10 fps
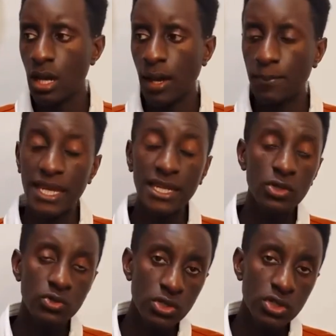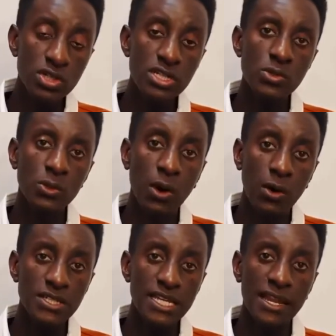been introduced to
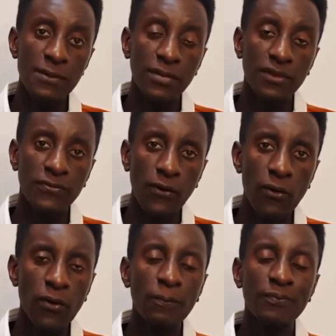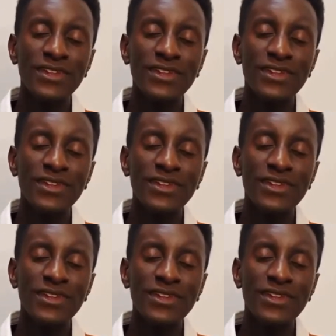goal setting before,